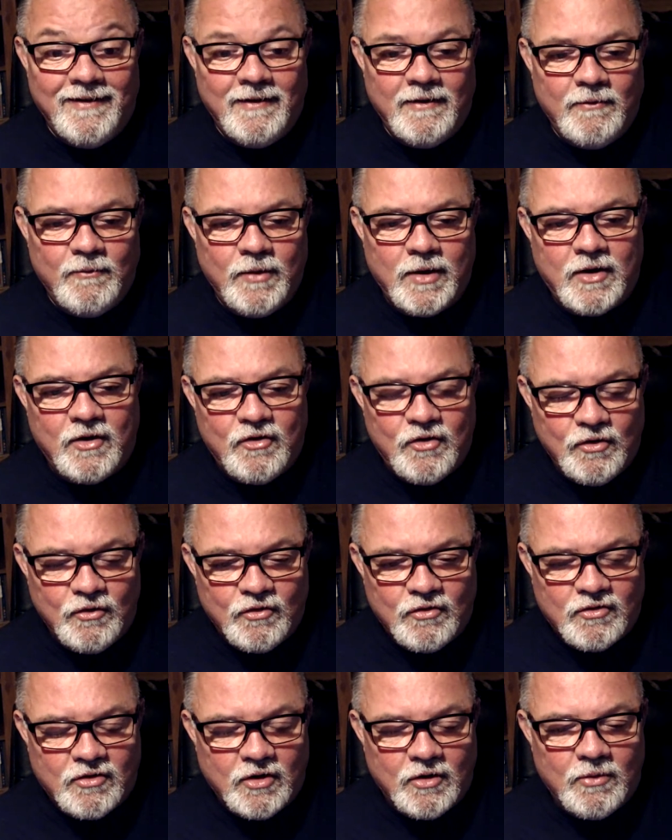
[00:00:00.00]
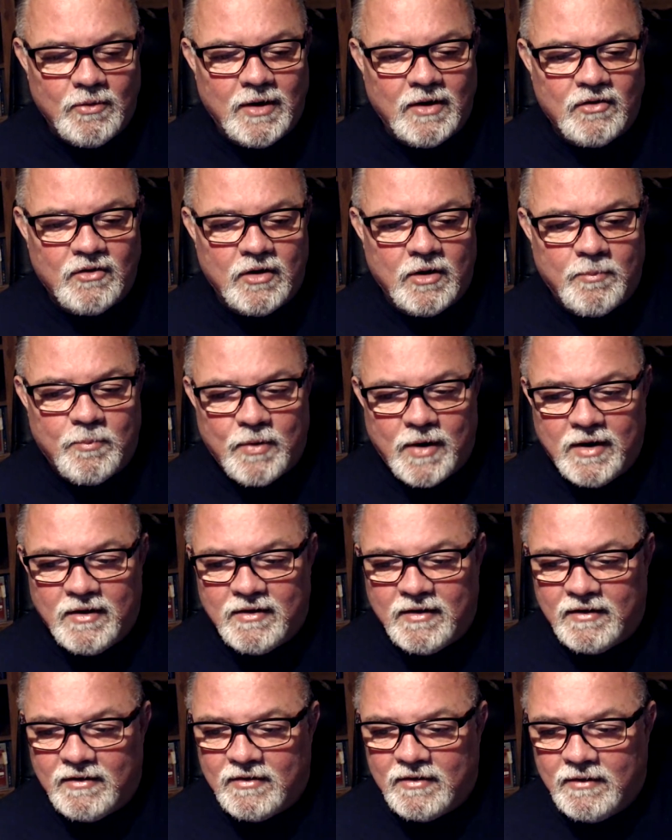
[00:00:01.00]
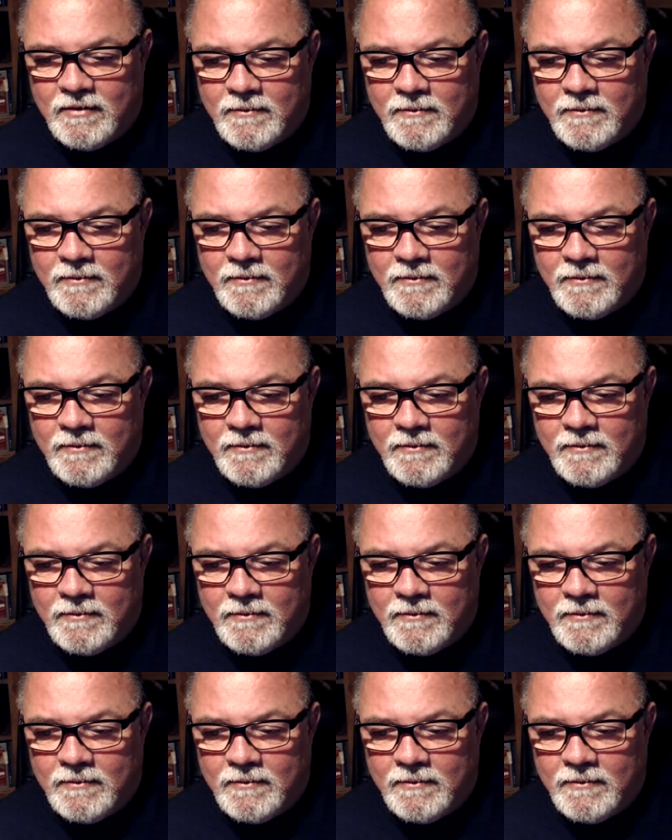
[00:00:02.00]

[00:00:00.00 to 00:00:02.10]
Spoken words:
we could use Sue as an apprentice.